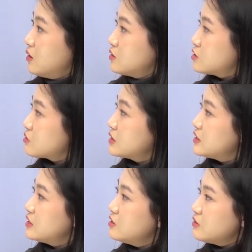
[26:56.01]
So
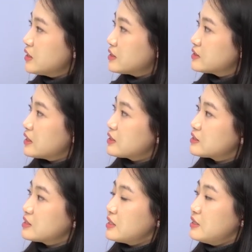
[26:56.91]
continuing
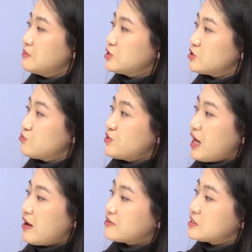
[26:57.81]
aesthetics and imagery, we
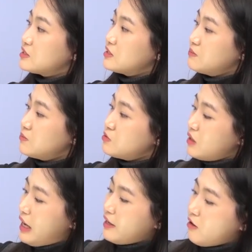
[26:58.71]
have symbol,
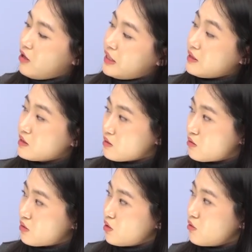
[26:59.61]
icon, and
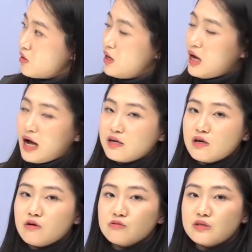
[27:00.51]
logo. I
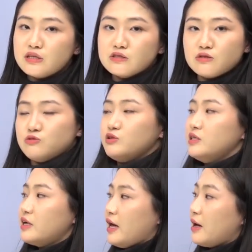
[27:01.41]
know these three
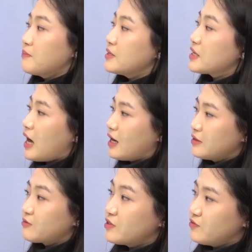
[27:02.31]
can be kind
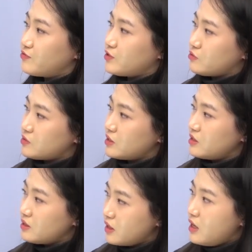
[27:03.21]

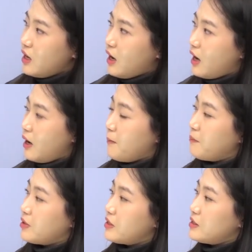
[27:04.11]
confusing,
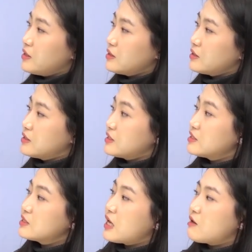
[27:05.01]
but this
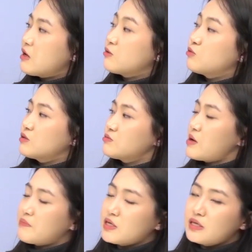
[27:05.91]
is how I would
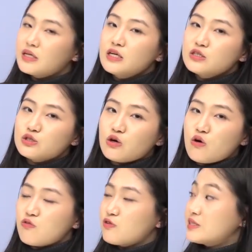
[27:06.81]
remember it.
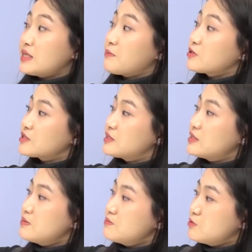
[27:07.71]
So for example,
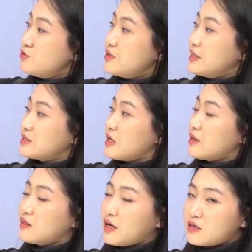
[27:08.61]
symbol is a
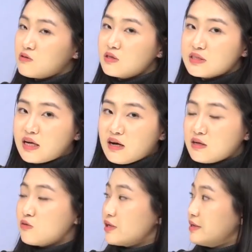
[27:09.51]
letter or sign
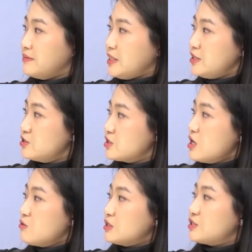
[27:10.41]
or image
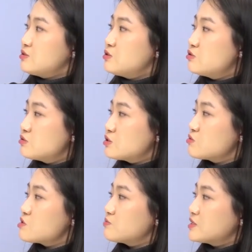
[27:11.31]
which is used to
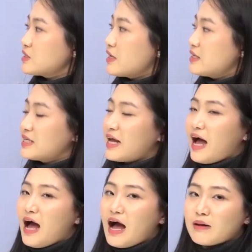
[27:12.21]
represent an
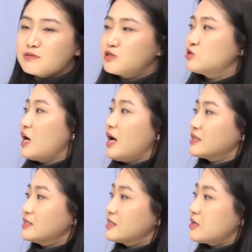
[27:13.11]

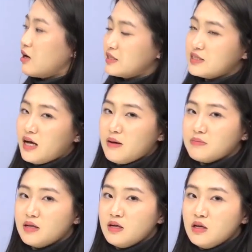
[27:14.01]
abstract concept.
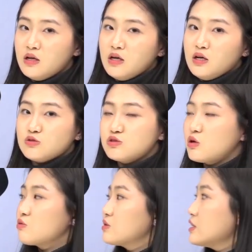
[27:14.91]

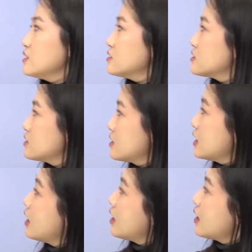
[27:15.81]
So this,
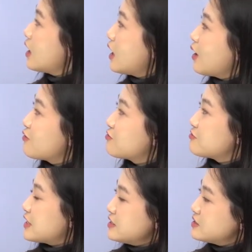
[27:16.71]
a
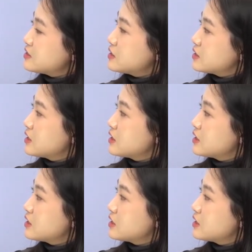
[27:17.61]
fist,